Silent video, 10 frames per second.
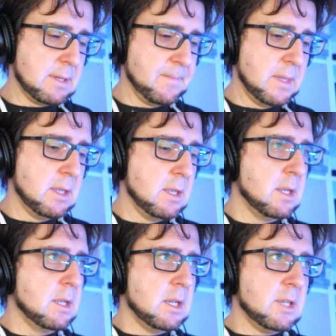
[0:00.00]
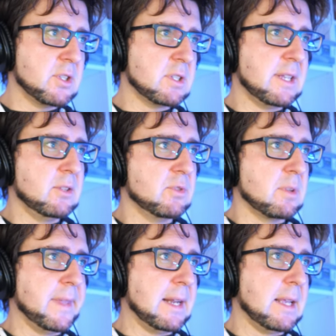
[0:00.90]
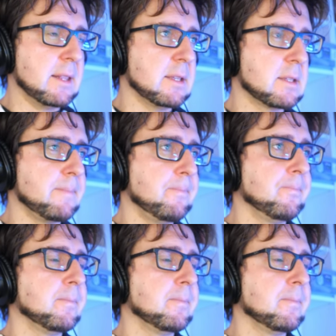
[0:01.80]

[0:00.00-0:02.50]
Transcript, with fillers: right? Let's just like do something like this.